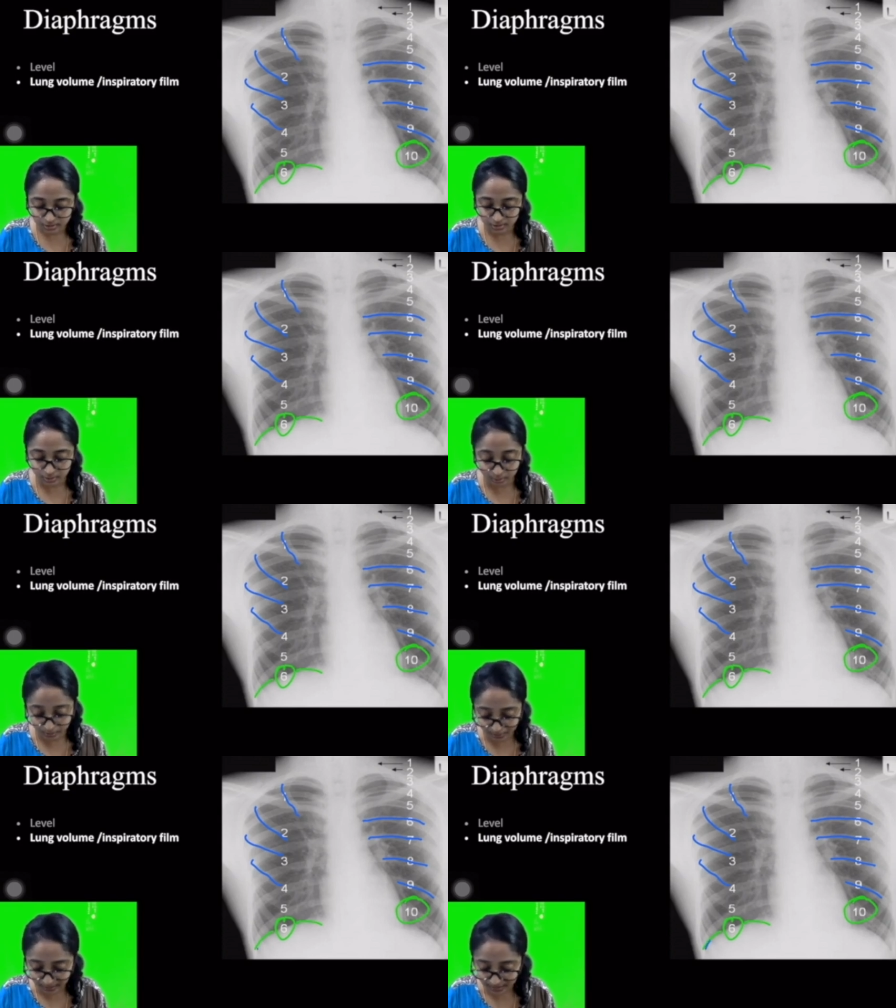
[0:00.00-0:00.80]
So I
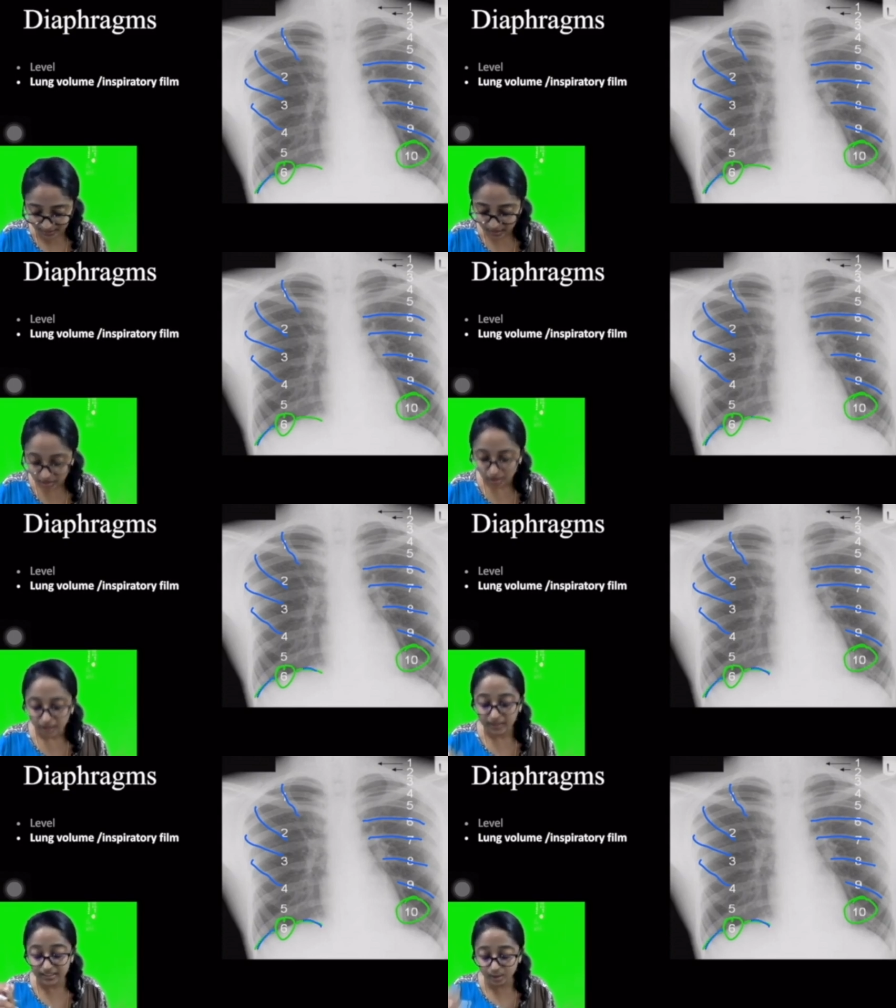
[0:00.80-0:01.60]
repeat,
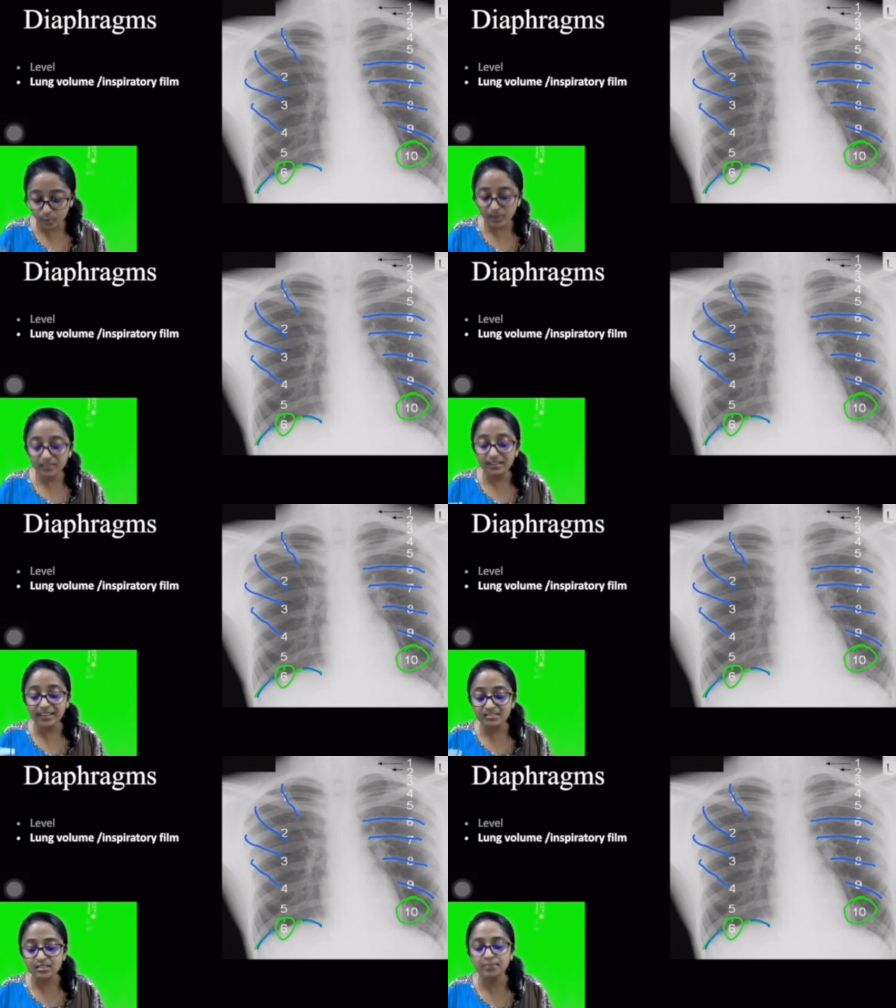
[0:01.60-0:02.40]
an adequately
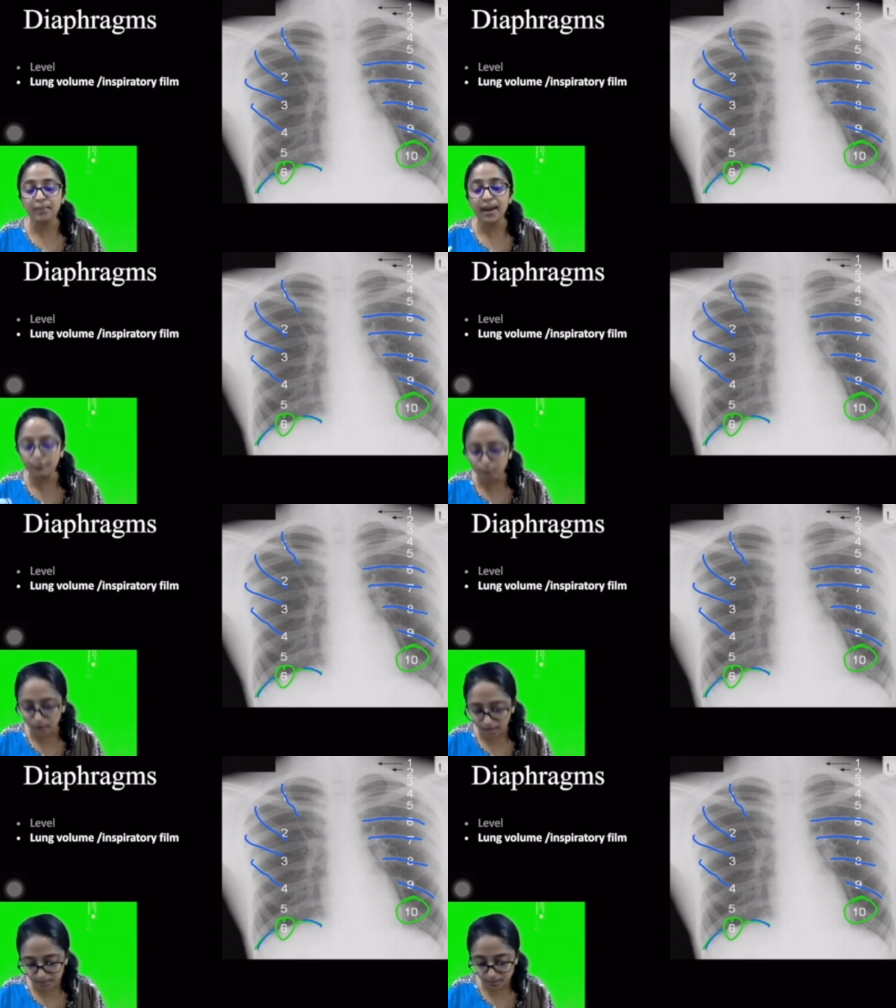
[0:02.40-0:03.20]
inspired
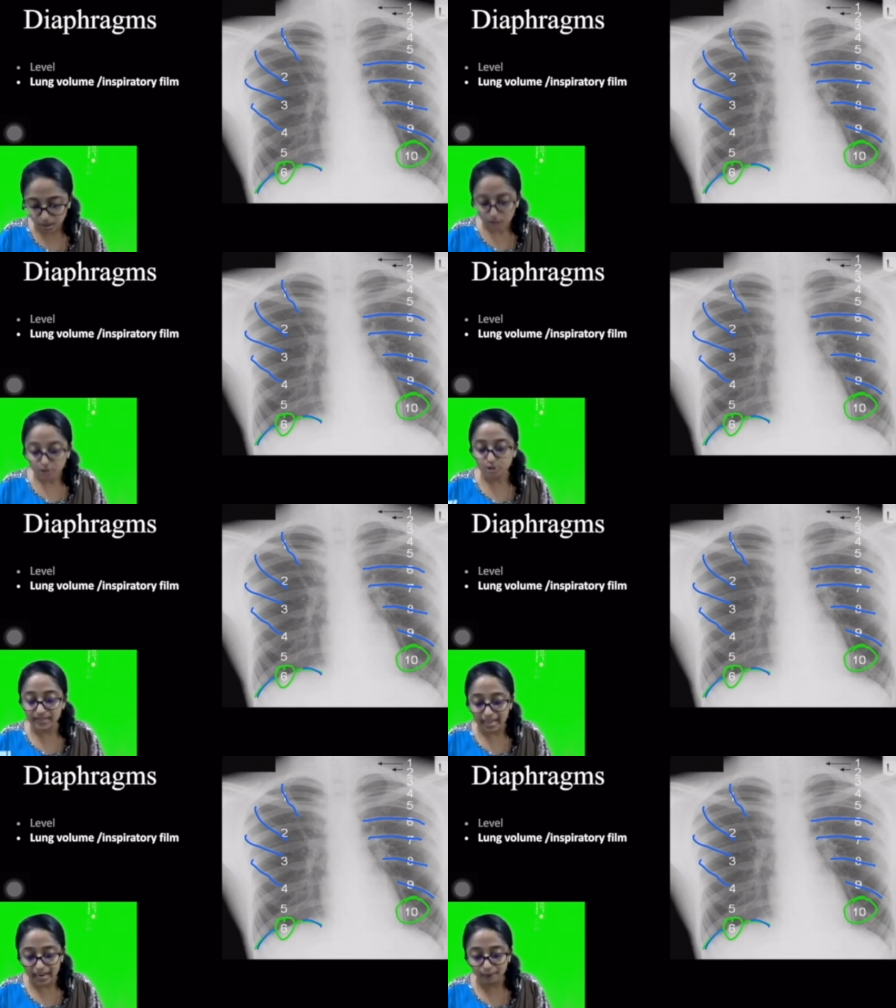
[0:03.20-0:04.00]
film should
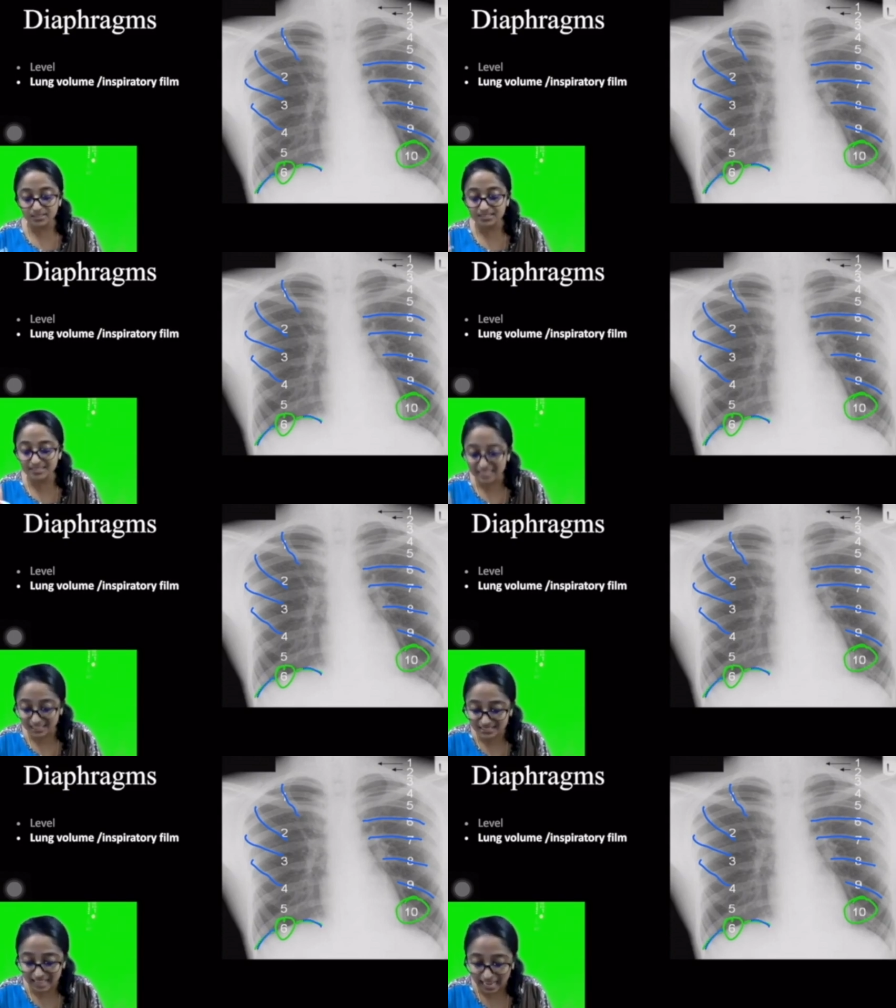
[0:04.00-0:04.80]
have the
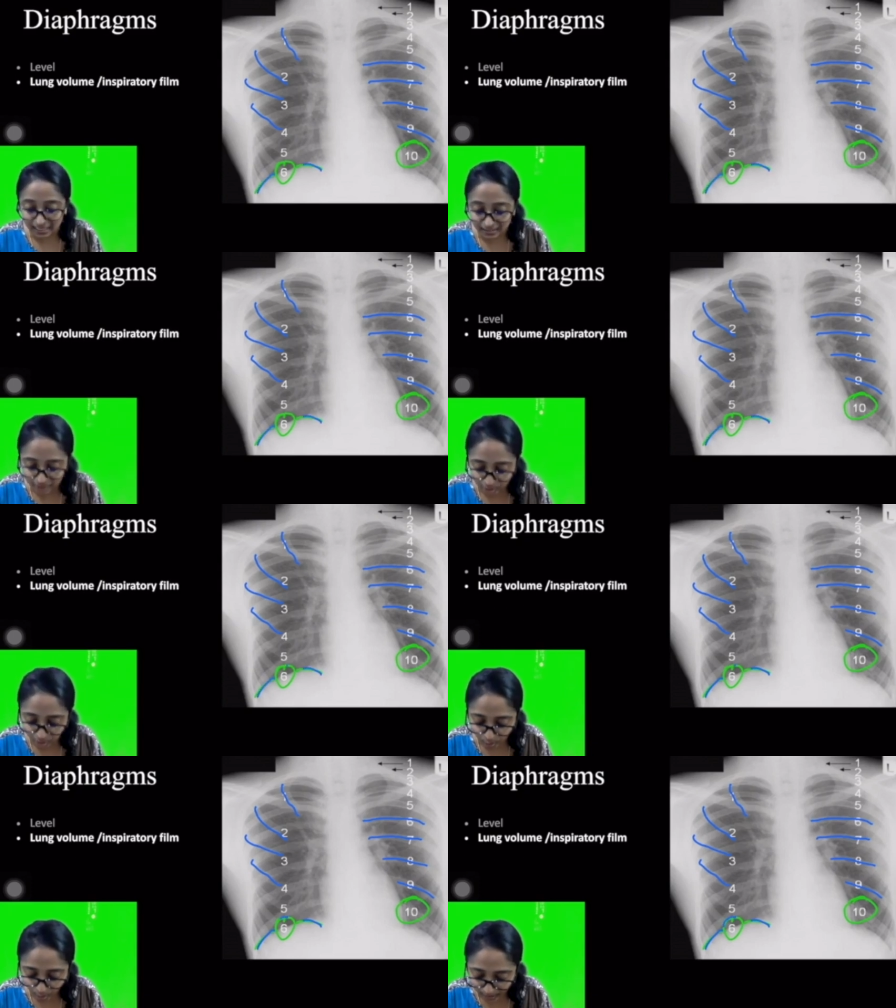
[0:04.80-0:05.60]
sixth
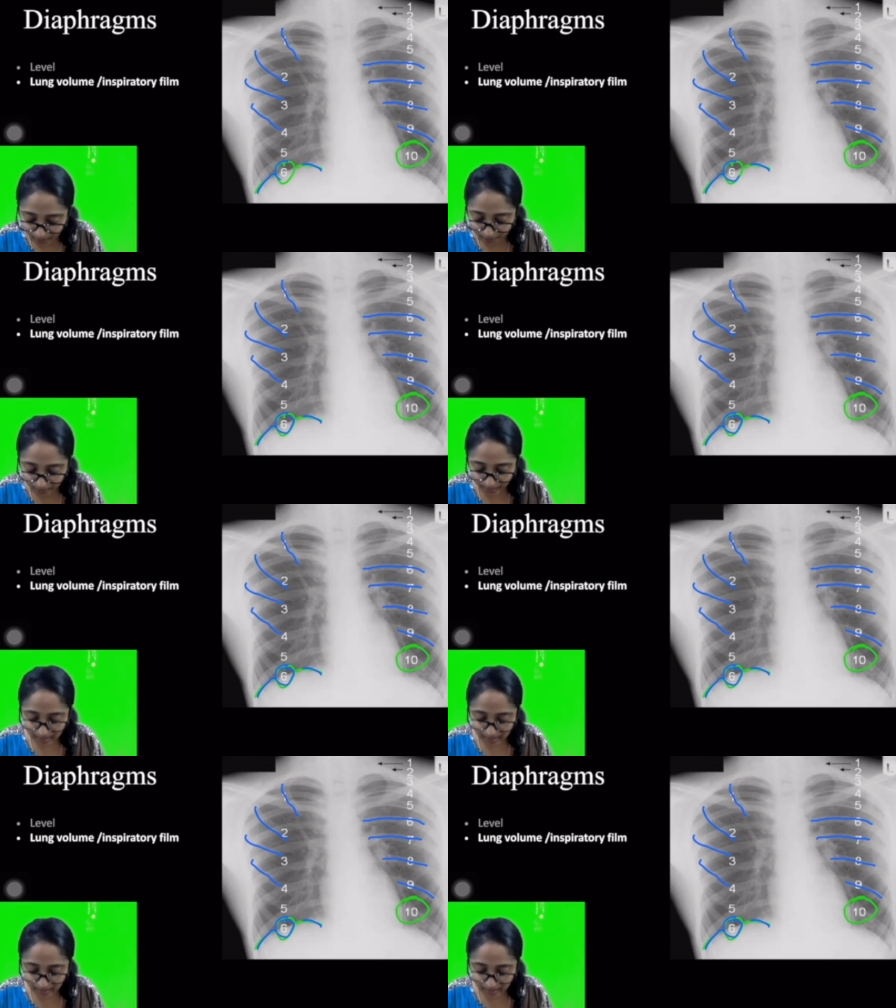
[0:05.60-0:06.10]
anterior rib